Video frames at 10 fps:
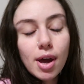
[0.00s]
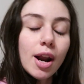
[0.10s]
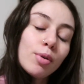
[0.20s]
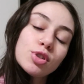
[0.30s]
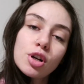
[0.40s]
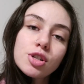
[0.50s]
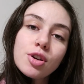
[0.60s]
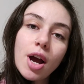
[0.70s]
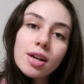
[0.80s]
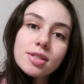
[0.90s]
and I will talk to
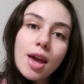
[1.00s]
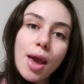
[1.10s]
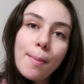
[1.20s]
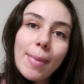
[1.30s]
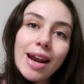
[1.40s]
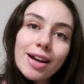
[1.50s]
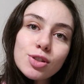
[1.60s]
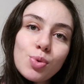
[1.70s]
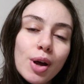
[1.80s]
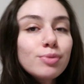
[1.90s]
you guys in my
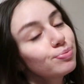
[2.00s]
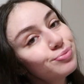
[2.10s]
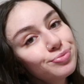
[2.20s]
next one.